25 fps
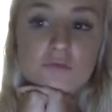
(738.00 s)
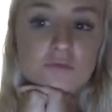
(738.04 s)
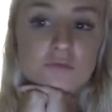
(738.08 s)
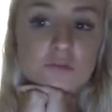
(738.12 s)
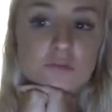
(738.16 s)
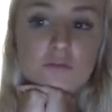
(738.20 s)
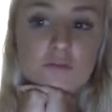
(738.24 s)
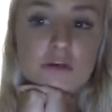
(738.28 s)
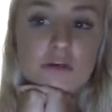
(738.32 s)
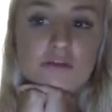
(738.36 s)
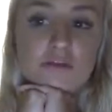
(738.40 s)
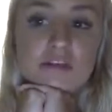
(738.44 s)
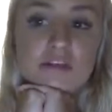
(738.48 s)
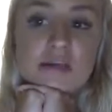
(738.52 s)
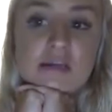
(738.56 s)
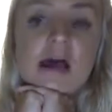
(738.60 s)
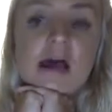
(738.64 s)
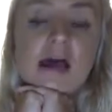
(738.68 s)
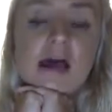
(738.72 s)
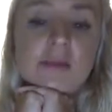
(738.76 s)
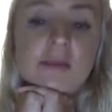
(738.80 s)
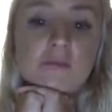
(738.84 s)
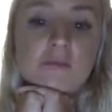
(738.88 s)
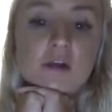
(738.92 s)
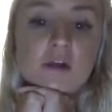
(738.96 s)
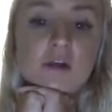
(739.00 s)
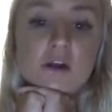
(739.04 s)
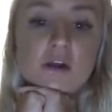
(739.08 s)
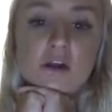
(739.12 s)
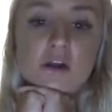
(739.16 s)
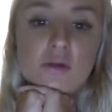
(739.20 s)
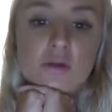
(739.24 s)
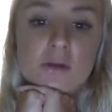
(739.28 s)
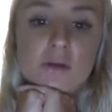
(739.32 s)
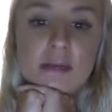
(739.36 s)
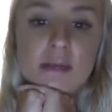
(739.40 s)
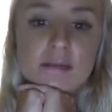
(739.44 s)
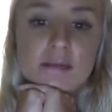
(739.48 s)
through a time where
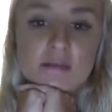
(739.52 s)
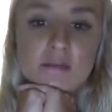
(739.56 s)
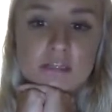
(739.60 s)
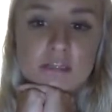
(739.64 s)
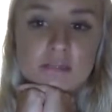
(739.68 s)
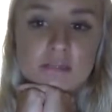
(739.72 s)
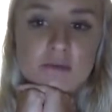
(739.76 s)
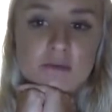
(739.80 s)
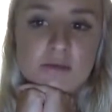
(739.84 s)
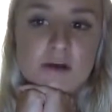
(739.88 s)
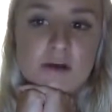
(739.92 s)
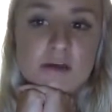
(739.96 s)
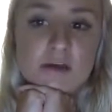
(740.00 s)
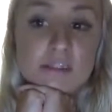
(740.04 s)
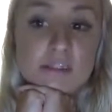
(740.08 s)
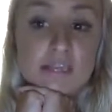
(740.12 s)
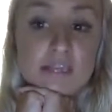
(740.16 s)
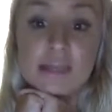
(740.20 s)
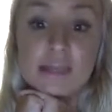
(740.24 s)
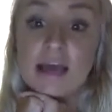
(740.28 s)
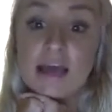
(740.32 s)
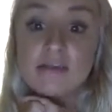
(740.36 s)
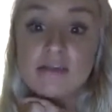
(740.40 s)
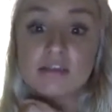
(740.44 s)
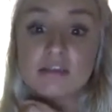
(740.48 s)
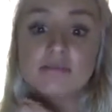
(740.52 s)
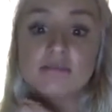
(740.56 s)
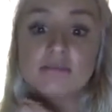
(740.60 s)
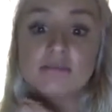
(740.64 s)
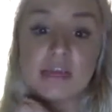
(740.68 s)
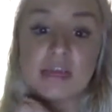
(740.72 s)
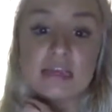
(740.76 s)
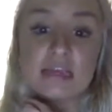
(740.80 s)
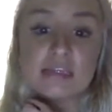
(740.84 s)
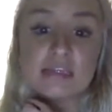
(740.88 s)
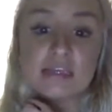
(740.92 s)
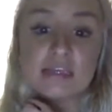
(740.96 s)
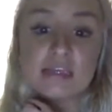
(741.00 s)
nobody responds. And that was
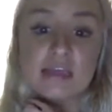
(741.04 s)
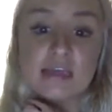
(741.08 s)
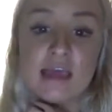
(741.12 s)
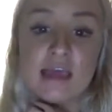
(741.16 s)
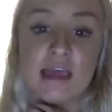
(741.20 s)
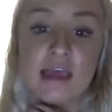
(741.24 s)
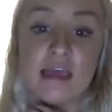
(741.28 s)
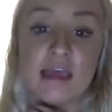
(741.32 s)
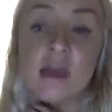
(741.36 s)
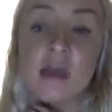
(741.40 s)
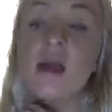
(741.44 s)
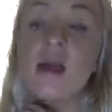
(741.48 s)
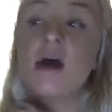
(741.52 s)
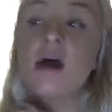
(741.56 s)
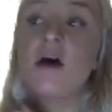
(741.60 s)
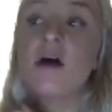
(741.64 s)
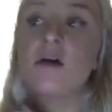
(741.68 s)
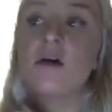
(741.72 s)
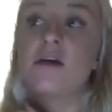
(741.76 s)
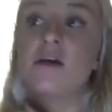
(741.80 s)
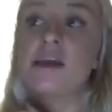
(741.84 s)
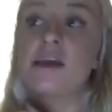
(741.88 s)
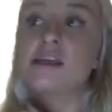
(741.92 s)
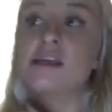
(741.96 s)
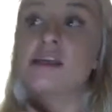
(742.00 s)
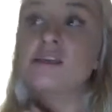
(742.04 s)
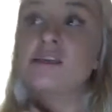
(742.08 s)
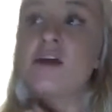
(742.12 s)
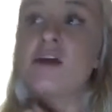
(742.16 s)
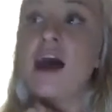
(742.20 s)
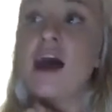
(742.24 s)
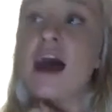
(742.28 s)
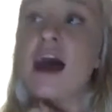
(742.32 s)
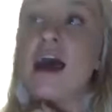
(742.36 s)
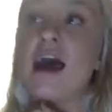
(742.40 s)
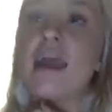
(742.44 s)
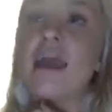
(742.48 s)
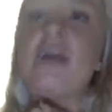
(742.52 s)
me today. Okay, so
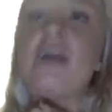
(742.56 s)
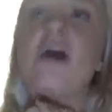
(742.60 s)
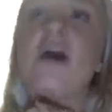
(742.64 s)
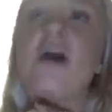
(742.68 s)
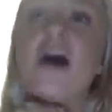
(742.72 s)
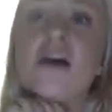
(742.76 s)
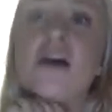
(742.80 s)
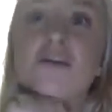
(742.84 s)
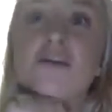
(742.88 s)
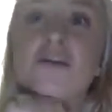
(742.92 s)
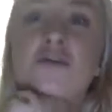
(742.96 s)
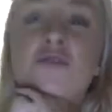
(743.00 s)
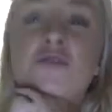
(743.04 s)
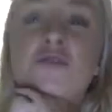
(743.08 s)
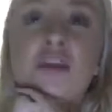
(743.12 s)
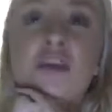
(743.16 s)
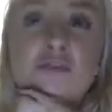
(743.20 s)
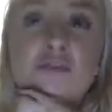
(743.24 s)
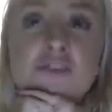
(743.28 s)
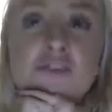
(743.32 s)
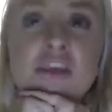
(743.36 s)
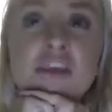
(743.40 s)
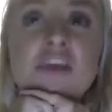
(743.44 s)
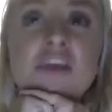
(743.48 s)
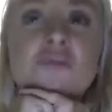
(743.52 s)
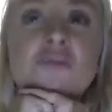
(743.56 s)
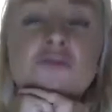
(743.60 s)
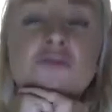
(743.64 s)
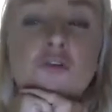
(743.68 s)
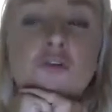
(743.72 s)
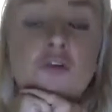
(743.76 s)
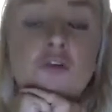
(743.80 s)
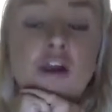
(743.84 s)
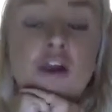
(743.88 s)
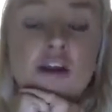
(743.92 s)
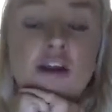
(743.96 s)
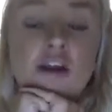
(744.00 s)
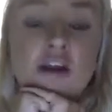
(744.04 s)
I got
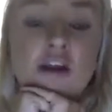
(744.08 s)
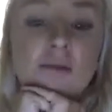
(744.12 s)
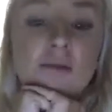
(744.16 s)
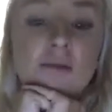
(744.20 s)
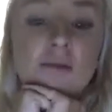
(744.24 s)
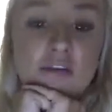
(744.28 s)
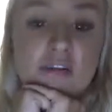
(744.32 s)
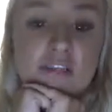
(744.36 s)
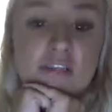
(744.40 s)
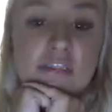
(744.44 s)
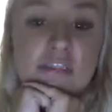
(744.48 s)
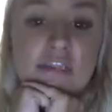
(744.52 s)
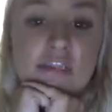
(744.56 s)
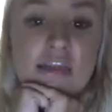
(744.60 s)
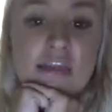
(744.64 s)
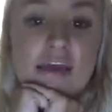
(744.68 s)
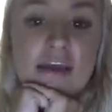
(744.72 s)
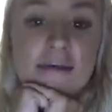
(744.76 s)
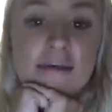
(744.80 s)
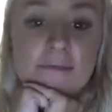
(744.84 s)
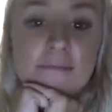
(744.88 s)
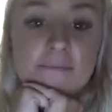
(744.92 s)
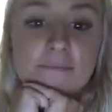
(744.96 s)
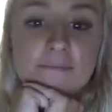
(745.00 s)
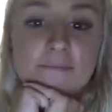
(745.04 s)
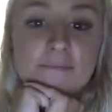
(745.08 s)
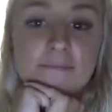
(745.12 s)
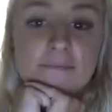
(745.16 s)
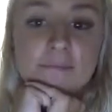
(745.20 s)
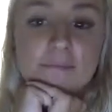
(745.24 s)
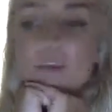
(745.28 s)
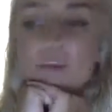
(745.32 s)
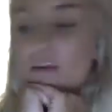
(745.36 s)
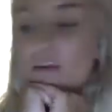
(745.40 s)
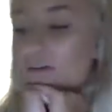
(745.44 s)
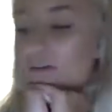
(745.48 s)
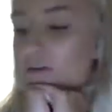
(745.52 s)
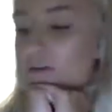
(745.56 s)
54 numbers today,
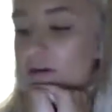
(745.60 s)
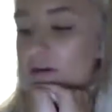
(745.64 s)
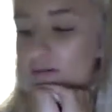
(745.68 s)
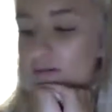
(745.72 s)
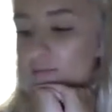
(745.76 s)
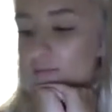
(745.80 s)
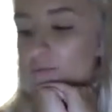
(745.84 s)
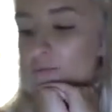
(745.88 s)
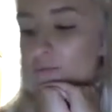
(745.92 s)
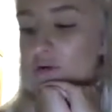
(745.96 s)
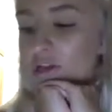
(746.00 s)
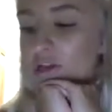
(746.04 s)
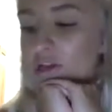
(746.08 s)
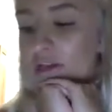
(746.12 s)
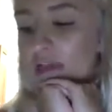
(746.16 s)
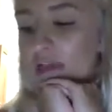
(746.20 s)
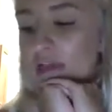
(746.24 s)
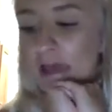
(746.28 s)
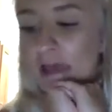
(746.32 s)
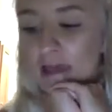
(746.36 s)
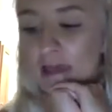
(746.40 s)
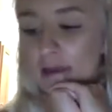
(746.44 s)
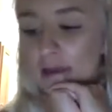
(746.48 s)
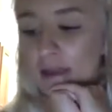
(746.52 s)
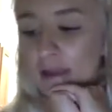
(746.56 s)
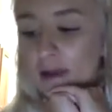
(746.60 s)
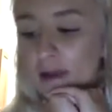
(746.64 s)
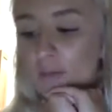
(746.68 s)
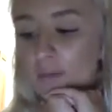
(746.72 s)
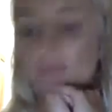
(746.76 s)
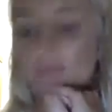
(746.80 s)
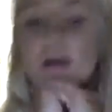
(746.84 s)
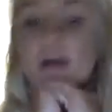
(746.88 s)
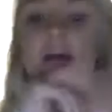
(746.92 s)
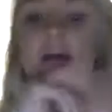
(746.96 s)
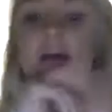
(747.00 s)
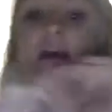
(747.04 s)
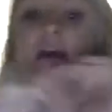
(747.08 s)
or more than that now,
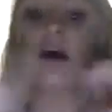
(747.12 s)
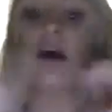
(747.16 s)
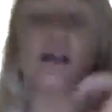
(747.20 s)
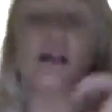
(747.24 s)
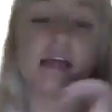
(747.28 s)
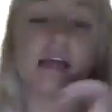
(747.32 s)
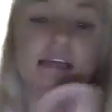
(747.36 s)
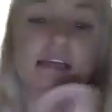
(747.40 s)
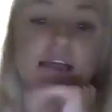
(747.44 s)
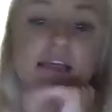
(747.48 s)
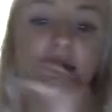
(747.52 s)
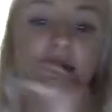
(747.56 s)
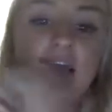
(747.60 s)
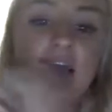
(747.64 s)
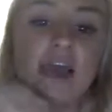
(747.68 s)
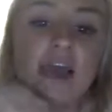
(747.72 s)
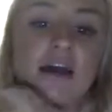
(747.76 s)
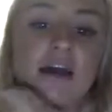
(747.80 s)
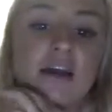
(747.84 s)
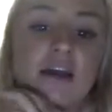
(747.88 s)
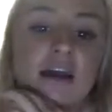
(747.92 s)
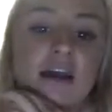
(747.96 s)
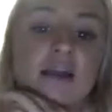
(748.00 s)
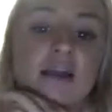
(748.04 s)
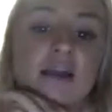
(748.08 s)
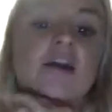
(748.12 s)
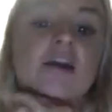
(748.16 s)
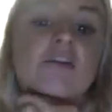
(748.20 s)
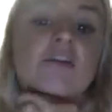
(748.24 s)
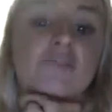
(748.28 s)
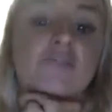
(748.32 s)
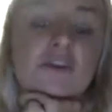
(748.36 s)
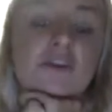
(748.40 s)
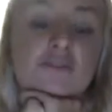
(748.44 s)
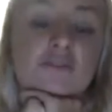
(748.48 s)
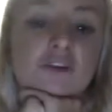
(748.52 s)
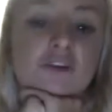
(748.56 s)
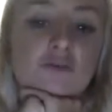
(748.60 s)
but last time I counted, I got
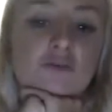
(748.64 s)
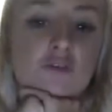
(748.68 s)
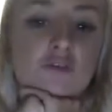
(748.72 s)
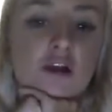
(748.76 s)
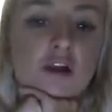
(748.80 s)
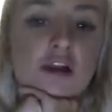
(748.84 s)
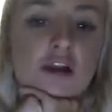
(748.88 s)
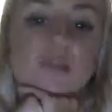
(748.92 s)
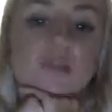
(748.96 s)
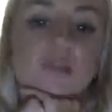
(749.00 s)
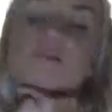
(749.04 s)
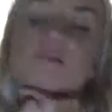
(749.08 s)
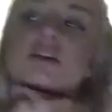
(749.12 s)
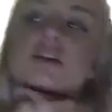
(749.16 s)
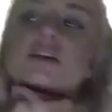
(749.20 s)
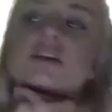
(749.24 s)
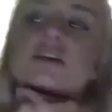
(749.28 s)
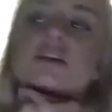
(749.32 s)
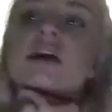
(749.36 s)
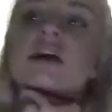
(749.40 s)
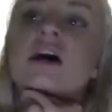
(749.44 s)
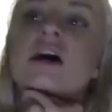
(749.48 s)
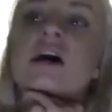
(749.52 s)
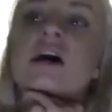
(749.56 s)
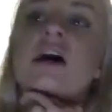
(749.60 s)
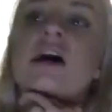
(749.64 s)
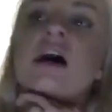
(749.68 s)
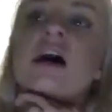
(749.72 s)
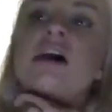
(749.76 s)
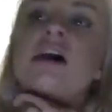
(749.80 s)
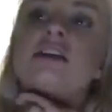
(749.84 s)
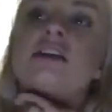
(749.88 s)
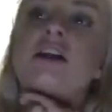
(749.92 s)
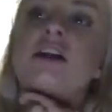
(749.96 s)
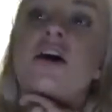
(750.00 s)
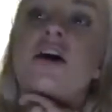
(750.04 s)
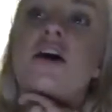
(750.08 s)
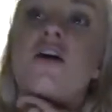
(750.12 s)
54 numbers.
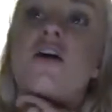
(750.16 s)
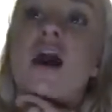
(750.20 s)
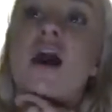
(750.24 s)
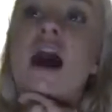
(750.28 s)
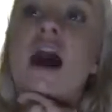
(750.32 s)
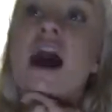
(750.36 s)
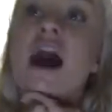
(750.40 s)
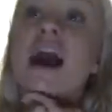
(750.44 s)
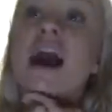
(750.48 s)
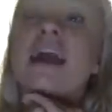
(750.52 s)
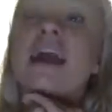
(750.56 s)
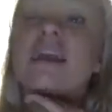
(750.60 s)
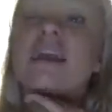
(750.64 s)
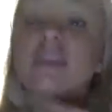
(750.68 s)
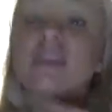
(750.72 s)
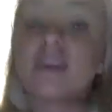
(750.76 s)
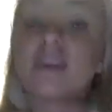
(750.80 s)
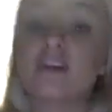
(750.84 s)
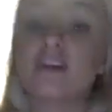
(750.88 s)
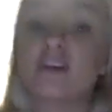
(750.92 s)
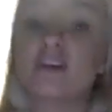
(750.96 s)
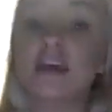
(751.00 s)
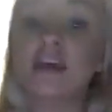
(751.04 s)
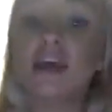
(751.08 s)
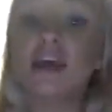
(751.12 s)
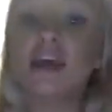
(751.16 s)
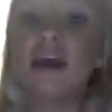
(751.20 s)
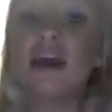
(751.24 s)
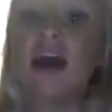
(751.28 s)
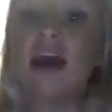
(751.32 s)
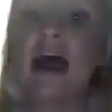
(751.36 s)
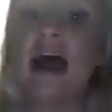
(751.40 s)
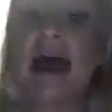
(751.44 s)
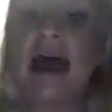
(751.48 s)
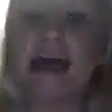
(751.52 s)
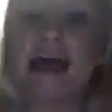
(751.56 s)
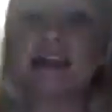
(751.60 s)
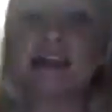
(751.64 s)
So I literally
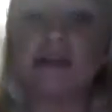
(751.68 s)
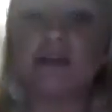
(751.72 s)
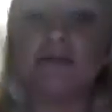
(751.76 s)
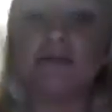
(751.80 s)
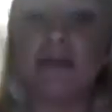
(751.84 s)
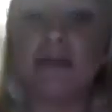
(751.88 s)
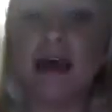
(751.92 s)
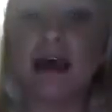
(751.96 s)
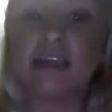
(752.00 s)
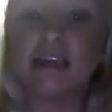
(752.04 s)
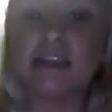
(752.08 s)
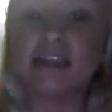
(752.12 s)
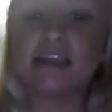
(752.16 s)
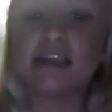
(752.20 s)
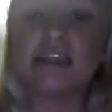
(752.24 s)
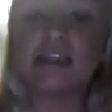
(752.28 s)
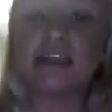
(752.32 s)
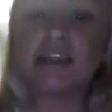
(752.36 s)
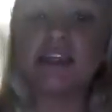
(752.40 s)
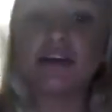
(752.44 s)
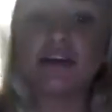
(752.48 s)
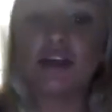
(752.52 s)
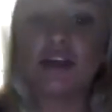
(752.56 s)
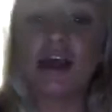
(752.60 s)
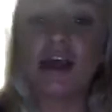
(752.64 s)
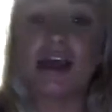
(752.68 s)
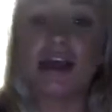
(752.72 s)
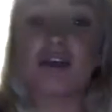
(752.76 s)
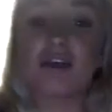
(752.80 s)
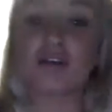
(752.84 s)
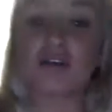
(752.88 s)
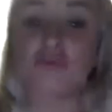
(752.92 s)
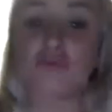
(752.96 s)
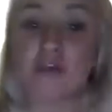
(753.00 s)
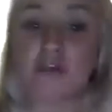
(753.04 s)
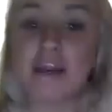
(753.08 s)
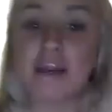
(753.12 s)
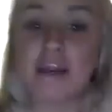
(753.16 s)
had to message like
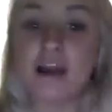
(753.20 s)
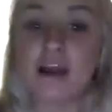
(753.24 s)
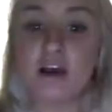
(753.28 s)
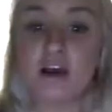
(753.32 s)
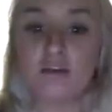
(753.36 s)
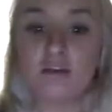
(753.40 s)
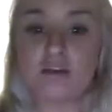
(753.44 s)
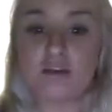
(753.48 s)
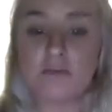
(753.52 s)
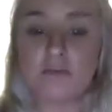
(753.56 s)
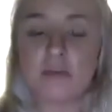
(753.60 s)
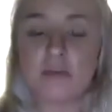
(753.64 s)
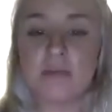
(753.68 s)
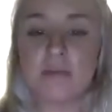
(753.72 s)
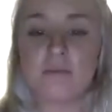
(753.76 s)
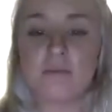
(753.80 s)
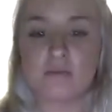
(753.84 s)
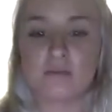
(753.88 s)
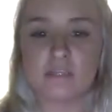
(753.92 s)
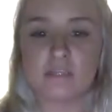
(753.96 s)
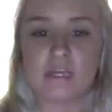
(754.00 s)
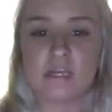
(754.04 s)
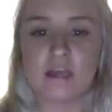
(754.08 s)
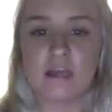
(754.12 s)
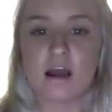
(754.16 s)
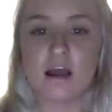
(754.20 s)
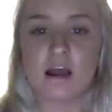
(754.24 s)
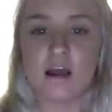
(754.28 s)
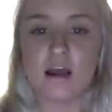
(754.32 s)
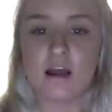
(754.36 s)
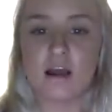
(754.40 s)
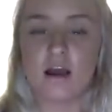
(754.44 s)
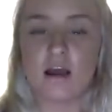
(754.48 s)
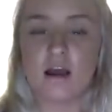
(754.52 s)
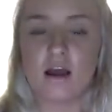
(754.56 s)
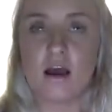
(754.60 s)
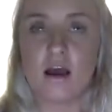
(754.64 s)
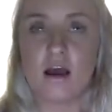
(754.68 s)
300 people to get
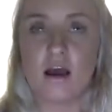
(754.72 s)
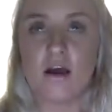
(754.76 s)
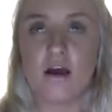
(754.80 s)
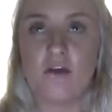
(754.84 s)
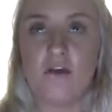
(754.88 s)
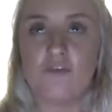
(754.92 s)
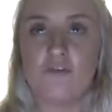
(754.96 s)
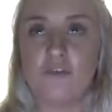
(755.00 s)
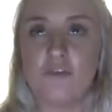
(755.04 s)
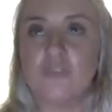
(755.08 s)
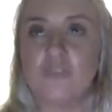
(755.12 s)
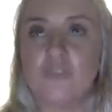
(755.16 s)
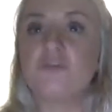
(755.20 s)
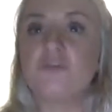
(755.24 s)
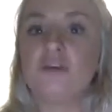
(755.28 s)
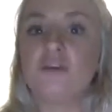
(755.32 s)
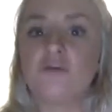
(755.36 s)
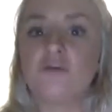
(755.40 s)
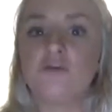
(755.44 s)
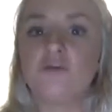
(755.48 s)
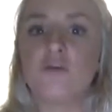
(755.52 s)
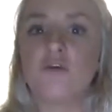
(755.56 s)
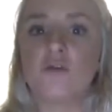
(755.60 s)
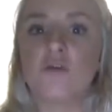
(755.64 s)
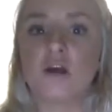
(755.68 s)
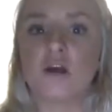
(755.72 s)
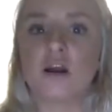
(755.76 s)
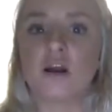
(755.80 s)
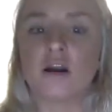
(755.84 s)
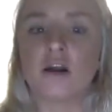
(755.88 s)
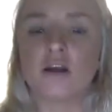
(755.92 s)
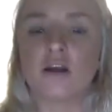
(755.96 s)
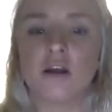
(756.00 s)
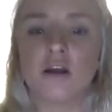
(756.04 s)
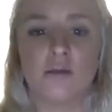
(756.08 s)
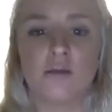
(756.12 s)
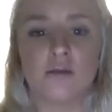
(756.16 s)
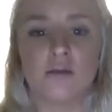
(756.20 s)

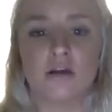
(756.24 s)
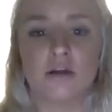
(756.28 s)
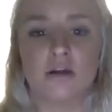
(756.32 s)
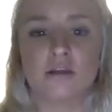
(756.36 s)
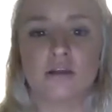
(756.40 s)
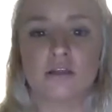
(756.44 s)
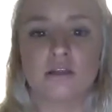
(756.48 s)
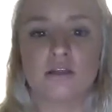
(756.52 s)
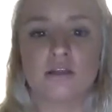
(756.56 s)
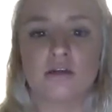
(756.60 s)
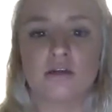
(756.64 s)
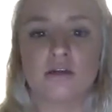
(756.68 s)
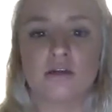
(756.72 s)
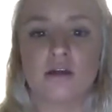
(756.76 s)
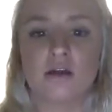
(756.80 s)
54 numbers.